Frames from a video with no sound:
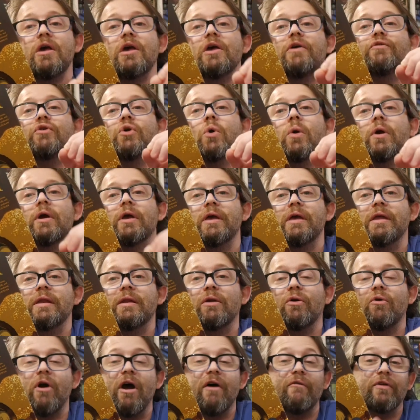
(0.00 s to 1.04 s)
If you are
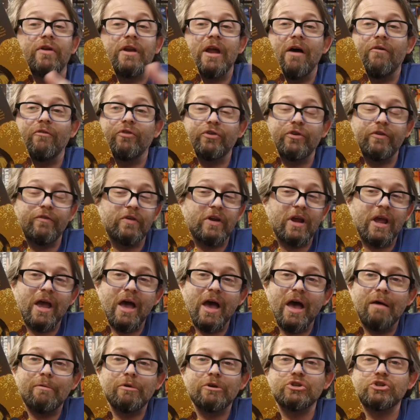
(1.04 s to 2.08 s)
into graphic novels and into
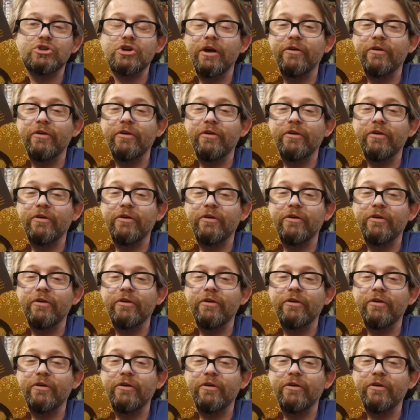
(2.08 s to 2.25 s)
comics,